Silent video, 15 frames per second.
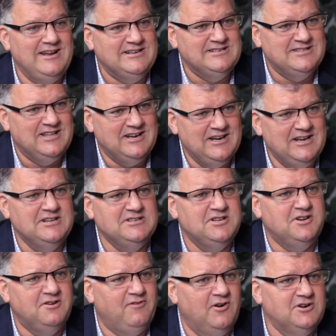is that it is a
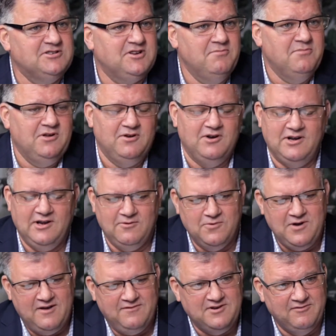diverse community, and we
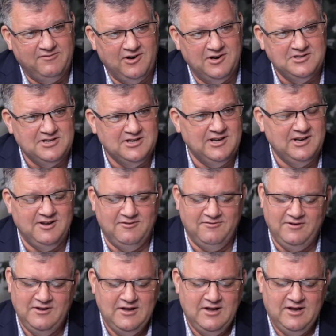have diversity
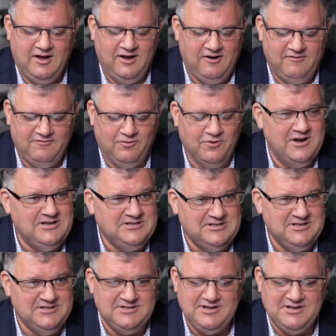of races,